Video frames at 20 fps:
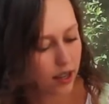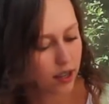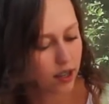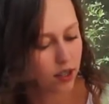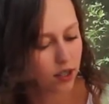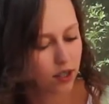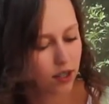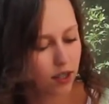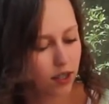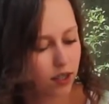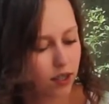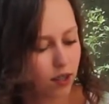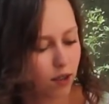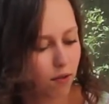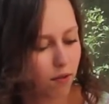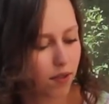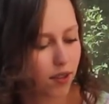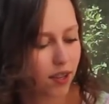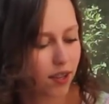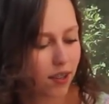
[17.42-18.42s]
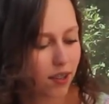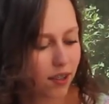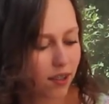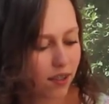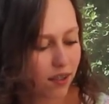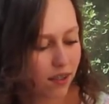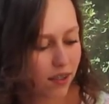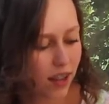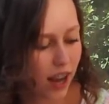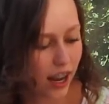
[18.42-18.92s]
She's so
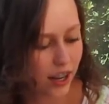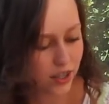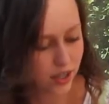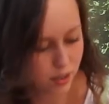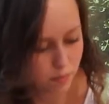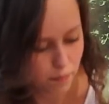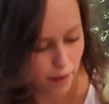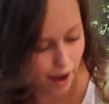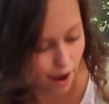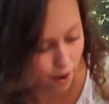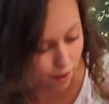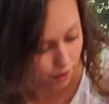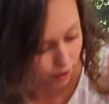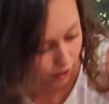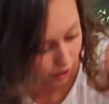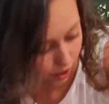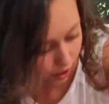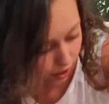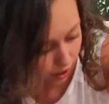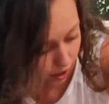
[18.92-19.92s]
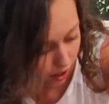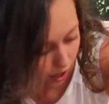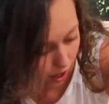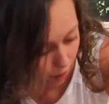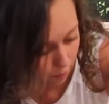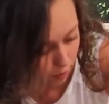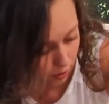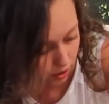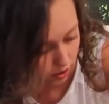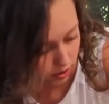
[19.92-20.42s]
cute. I just powdered,
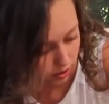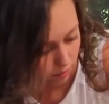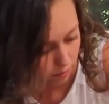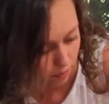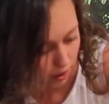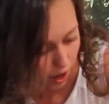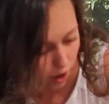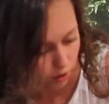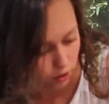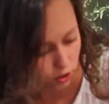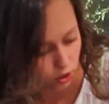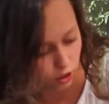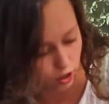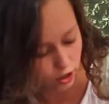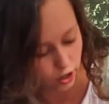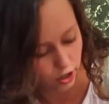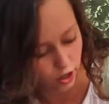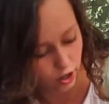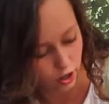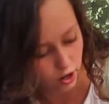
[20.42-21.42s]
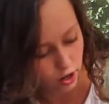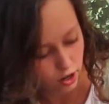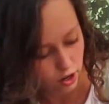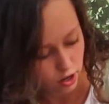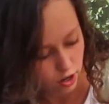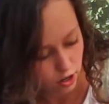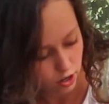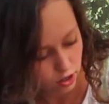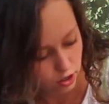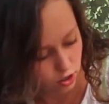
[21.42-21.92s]
I put some powder on her
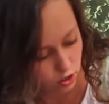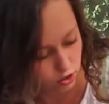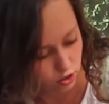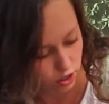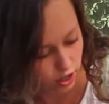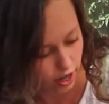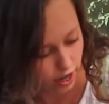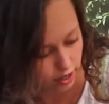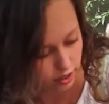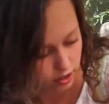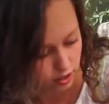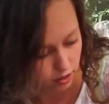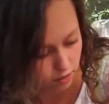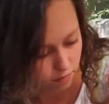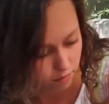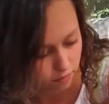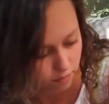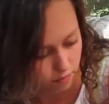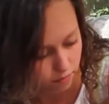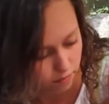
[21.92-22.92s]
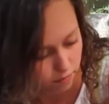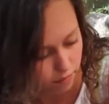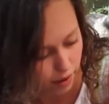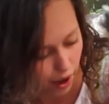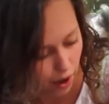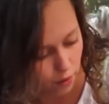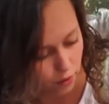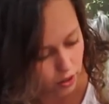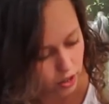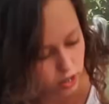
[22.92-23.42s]
so she has some
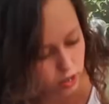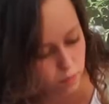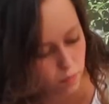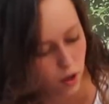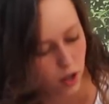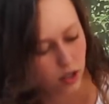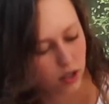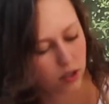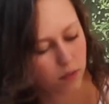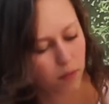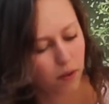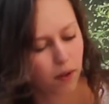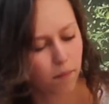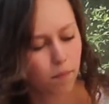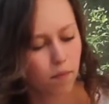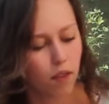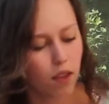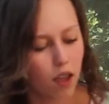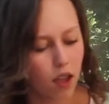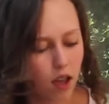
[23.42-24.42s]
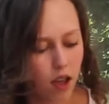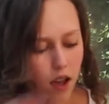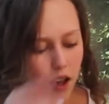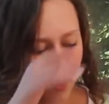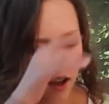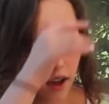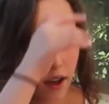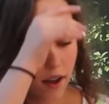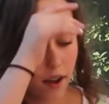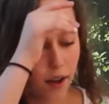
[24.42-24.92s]
powder spots. But
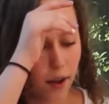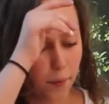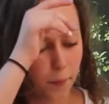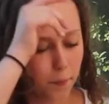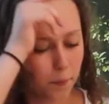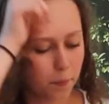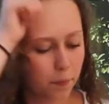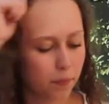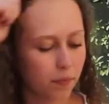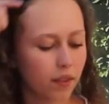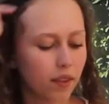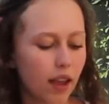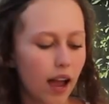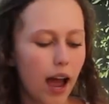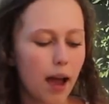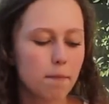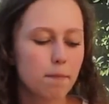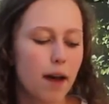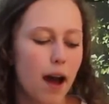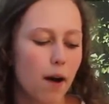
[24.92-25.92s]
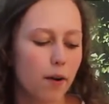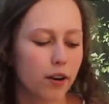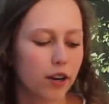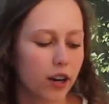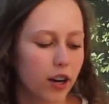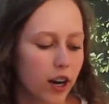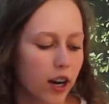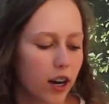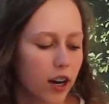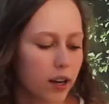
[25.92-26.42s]
um, I powder
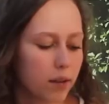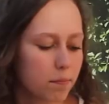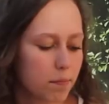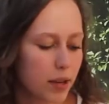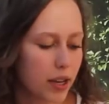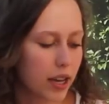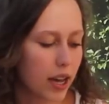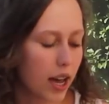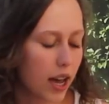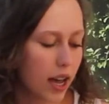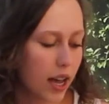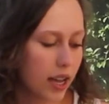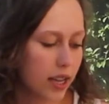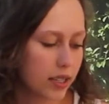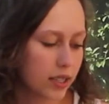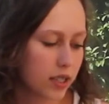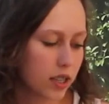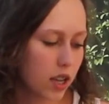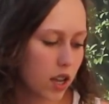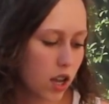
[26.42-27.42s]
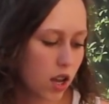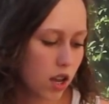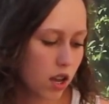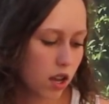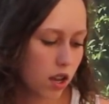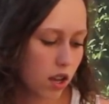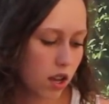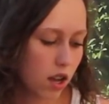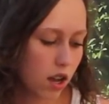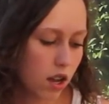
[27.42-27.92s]
her because
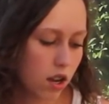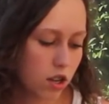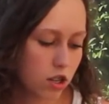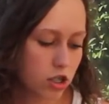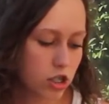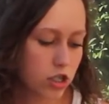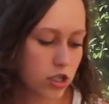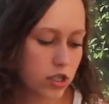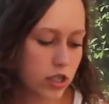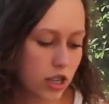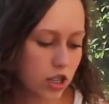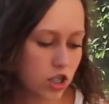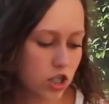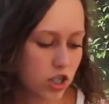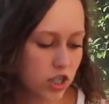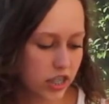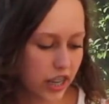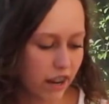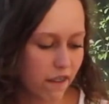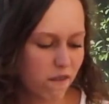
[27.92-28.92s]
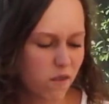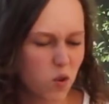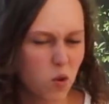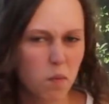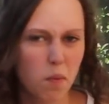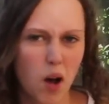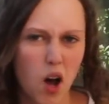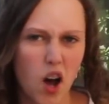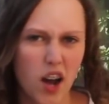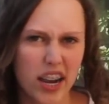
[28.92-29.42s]
since she's like full
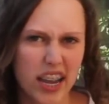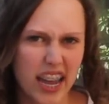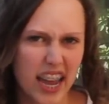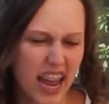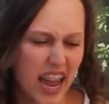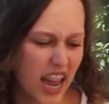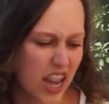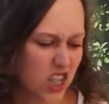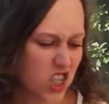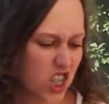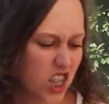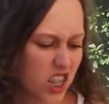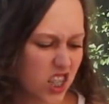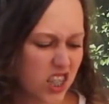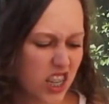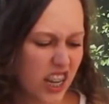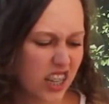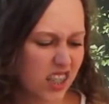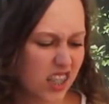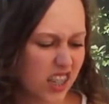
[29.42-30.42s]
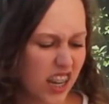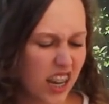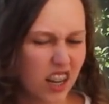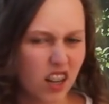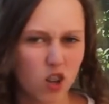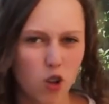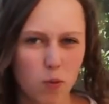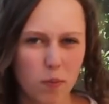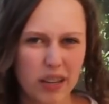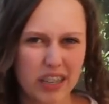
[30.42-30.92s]
body, she tends to get a
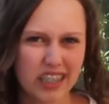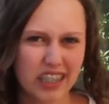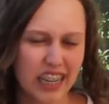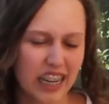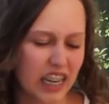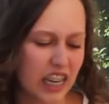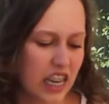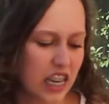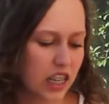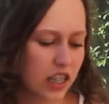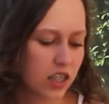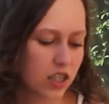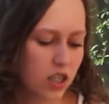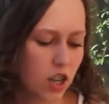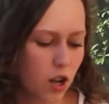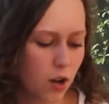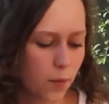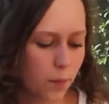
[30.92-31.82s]
little bit sticky, so